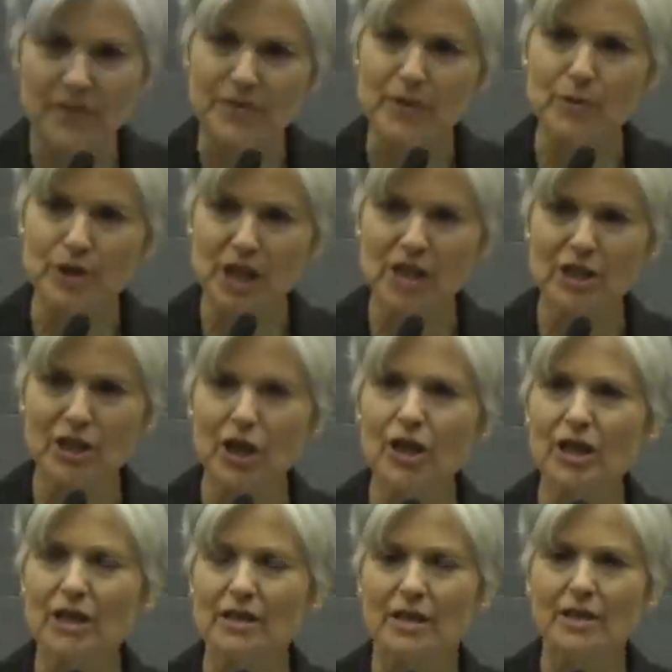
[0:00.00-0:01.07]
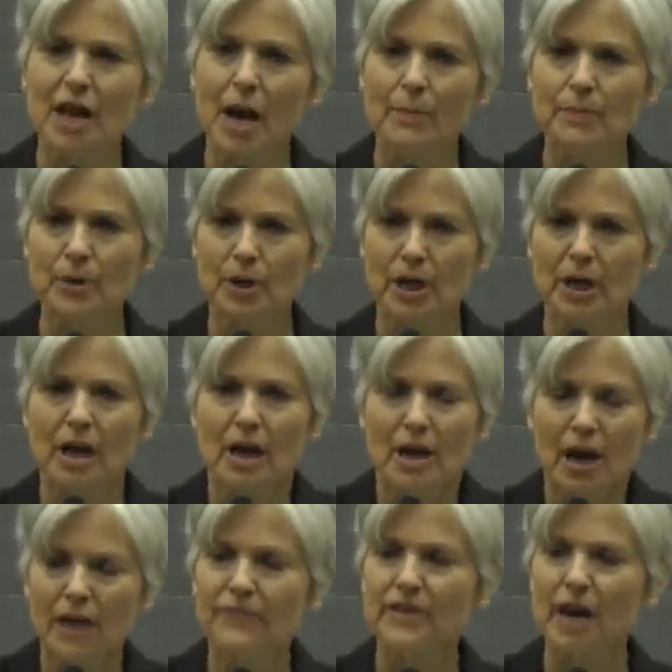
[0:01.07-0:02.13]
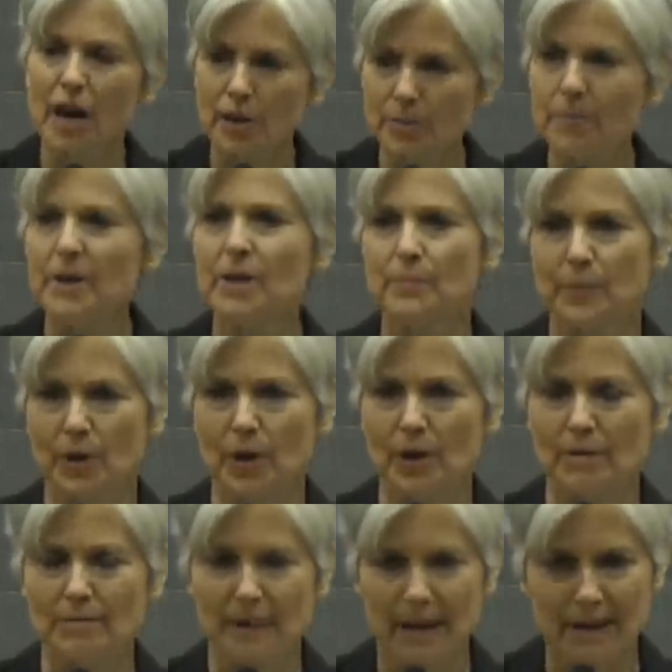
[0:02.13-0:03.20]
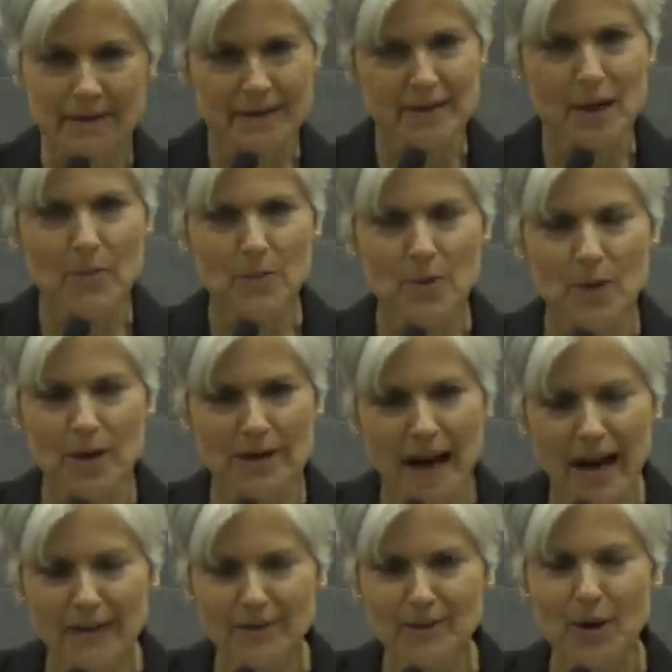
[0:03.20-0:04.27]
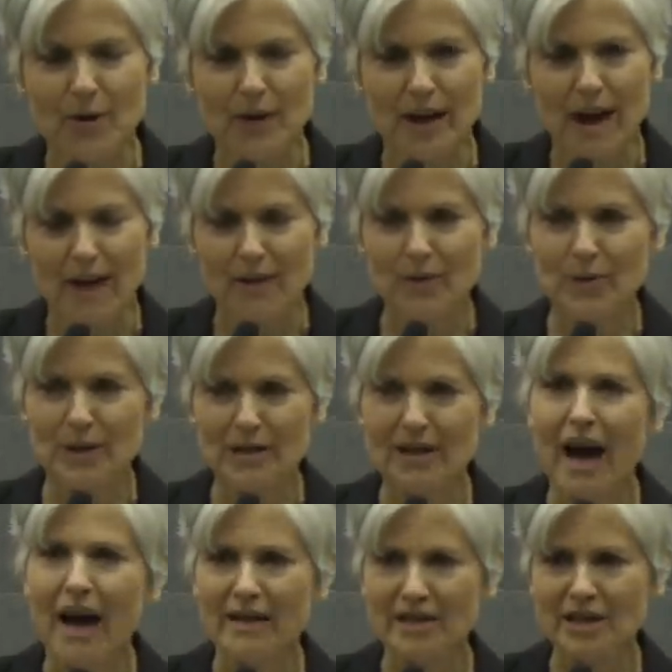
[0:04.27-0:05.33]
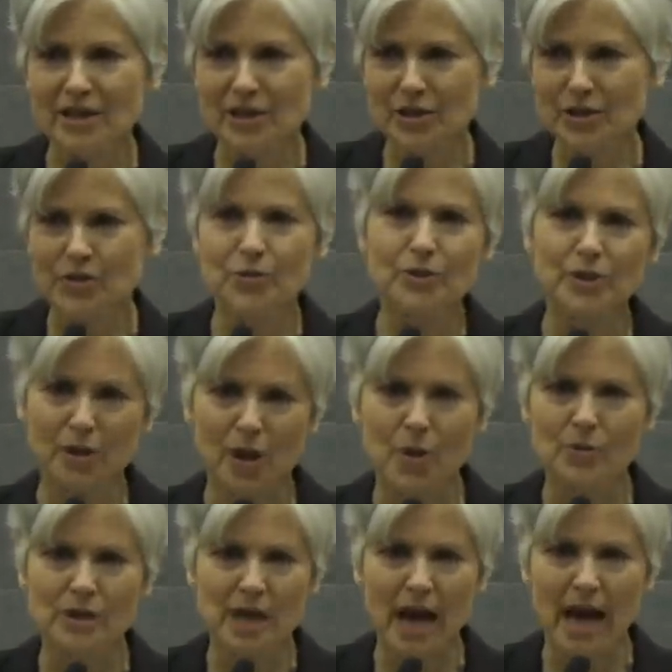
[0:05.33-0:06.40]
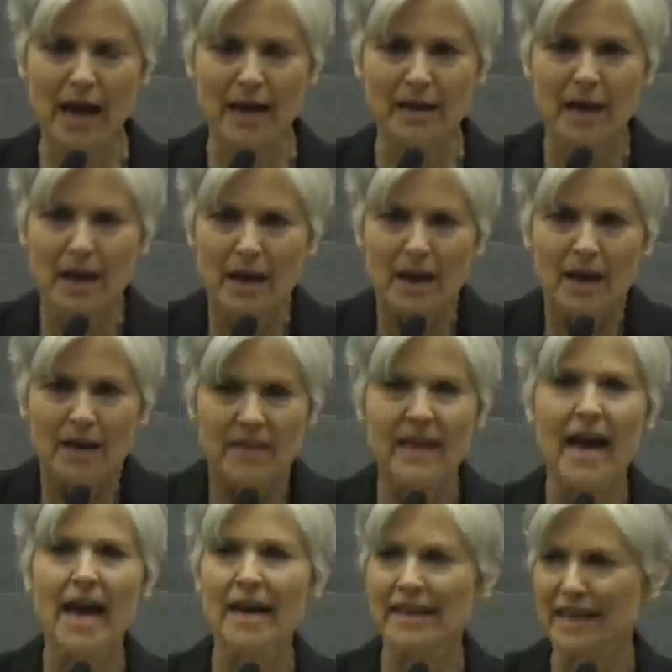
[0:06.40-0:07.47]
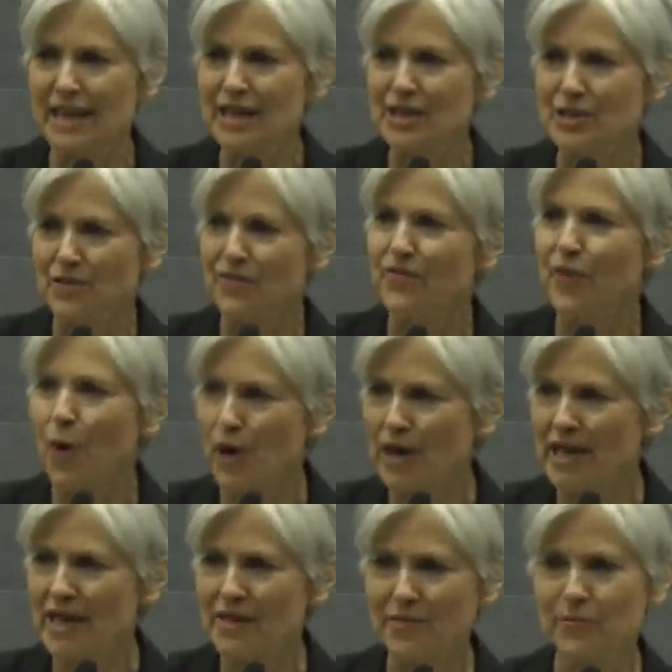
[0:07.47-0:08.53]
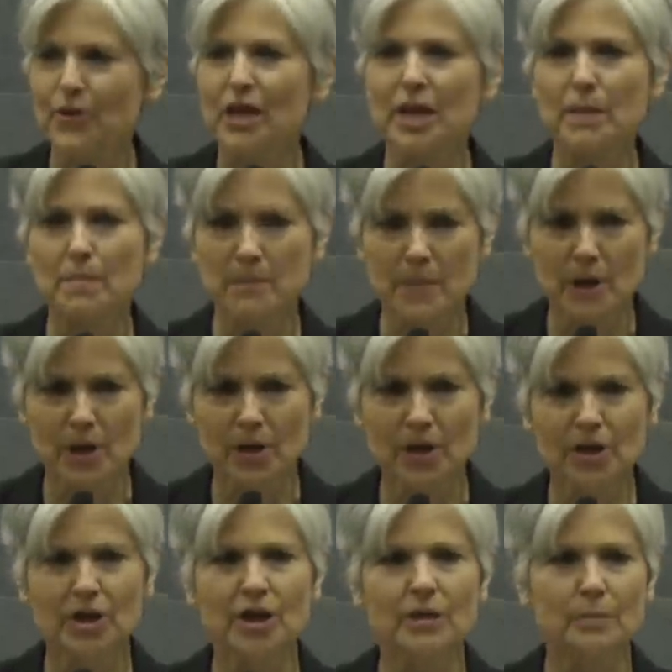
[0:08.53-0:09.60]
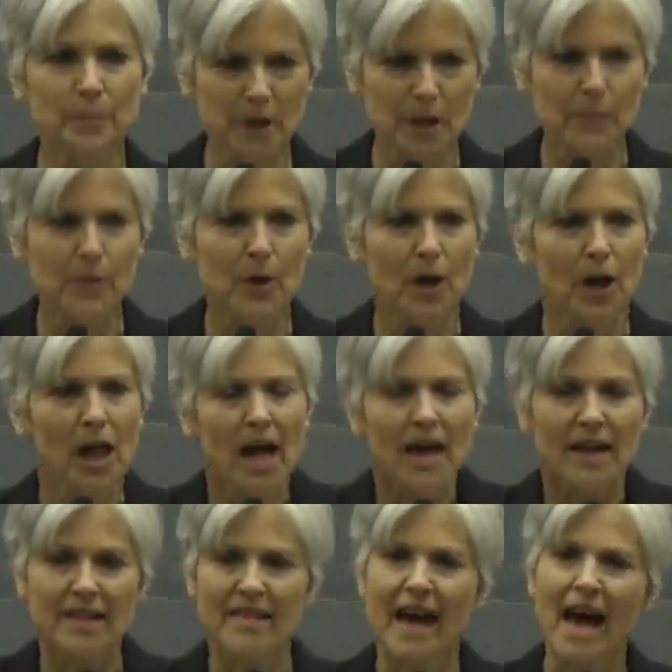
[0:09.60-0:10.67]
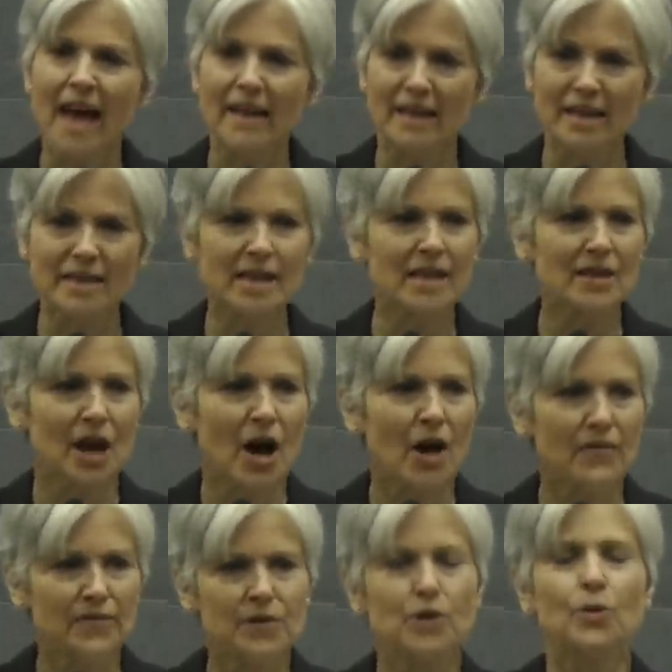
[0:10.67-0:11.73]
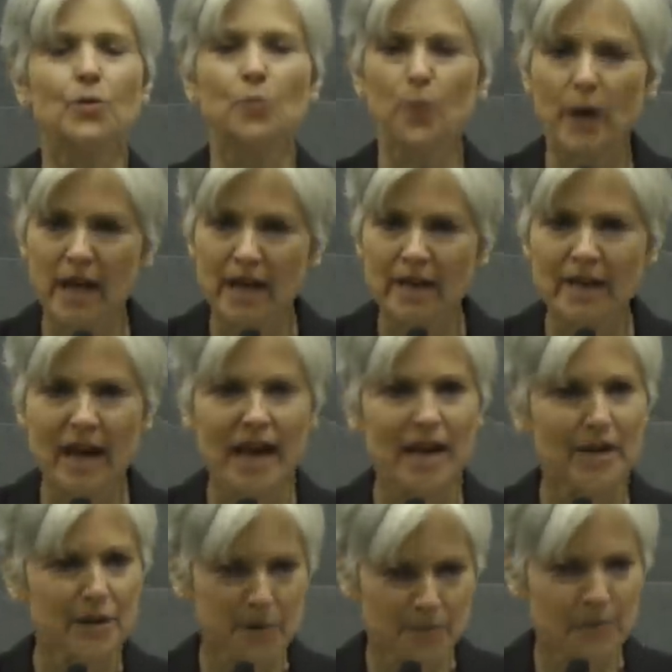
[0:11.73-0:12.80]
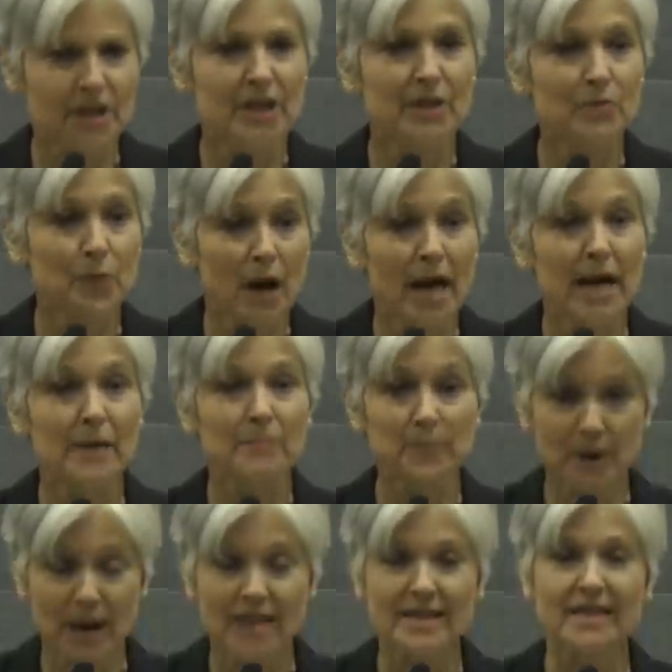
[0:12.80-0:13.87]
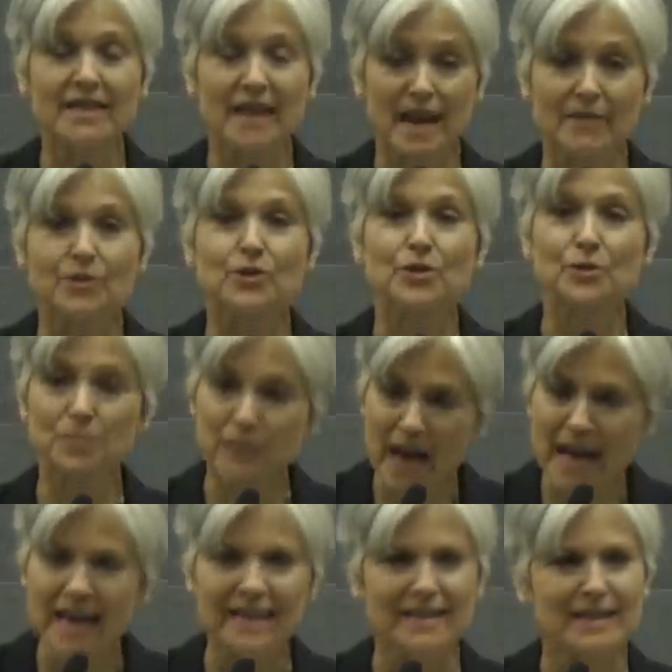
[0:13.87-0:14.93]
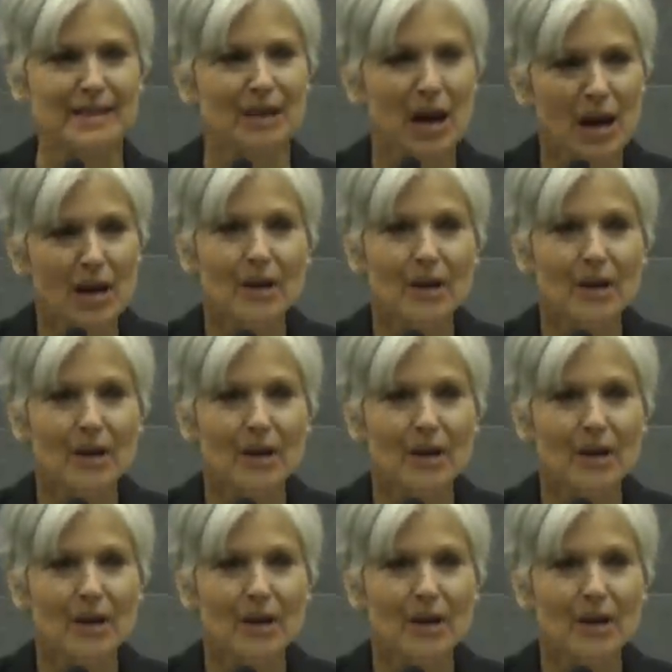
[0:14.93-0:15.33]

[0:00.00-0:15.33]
If you just look at the number of young people and some who are not so young who are locked into student loan debt, that is 43 million people. That is enough to win a three way presidential race.